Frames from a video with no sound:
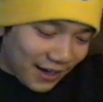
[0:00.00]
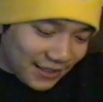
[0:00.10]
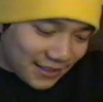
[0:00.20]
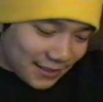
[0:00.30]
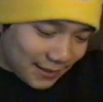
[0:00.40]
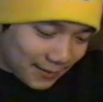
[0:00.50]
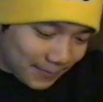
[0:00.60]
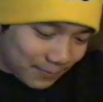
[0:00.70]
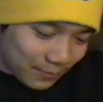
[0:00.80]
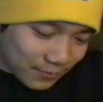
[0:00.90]
night,
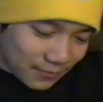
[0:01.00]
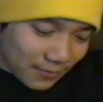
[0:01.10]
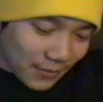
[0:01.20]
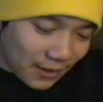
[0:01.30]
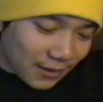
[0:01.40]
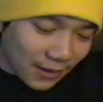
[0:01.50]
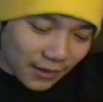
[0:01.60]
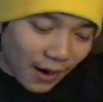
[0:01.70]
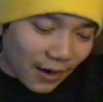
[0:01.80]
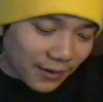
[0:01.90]
the
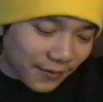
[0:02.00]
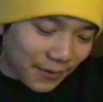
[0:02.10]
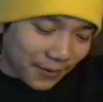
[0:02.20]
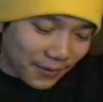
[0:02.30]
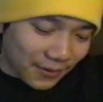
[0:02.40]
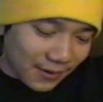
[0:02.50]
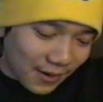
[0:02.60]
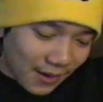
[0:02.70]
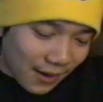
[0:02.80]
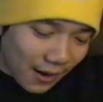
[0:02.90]
thought of her
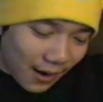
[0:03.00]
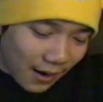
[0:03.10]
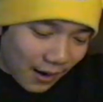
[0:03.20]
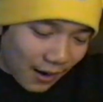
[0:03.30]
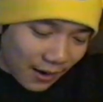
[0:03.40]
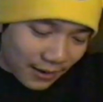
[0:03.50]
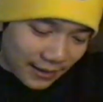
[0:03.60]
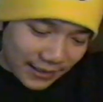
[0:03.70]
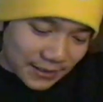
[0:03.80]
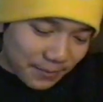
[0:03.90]

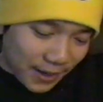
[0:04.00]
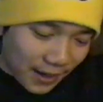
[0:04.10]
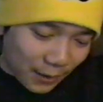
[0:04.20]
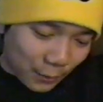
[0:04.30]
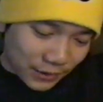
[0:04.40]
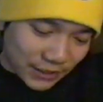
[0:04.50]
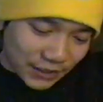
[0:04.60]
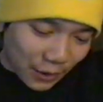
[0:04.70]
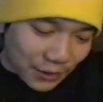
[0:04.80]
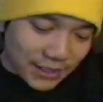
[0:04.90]
on his mind was
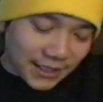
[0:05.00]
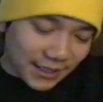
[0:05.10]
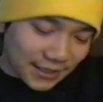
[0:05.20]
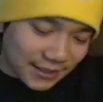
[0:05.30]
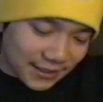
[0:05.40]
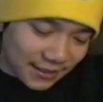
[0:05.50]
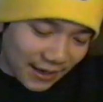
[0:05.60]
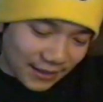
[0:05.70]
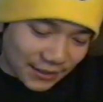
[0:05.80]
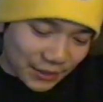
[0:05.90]
so intense
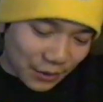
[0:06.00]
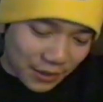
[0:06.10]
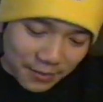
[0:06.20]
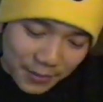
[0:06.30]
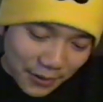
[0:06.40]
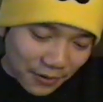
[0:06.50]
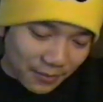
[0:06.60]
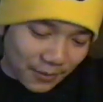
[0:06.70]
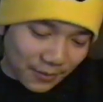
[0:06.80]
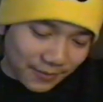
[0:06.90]
and so
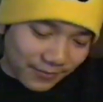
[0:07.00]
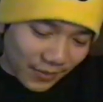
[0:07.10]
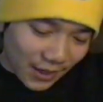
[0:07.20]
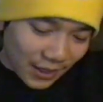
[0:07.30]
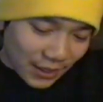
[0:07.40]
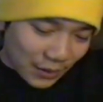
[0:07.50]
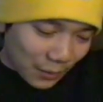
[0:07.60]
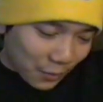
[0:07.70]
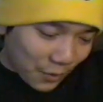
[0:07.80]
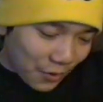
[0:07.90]
unbearable
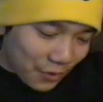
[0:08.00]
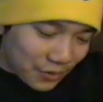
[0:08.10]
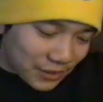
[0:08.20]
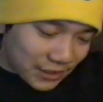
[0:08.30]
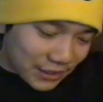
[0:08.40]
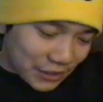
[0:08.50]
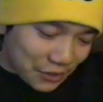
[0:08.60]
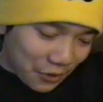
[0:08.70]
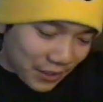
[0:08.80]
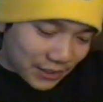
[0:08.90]
the words just
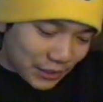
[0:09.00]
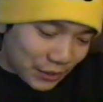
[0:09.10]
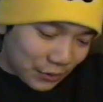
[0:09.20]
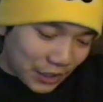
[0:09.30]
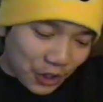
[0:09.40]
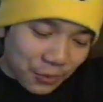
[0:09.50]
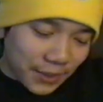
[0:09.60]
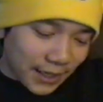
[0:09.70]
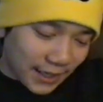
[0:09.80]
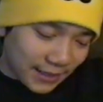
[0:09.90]
started to
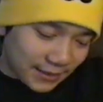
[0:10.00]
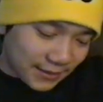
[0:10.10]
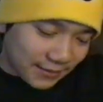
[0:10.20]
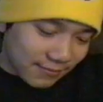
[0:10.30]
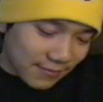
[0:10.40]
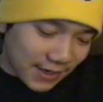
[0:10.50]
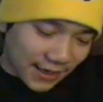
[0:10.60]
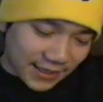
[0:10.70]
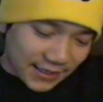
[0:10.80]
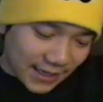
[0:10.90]
accumulate
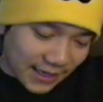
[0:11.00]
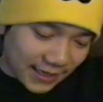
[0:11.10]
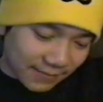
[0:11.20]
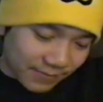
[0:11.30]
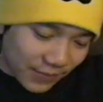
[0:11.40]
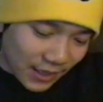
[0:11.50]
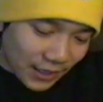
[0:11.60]
in his head.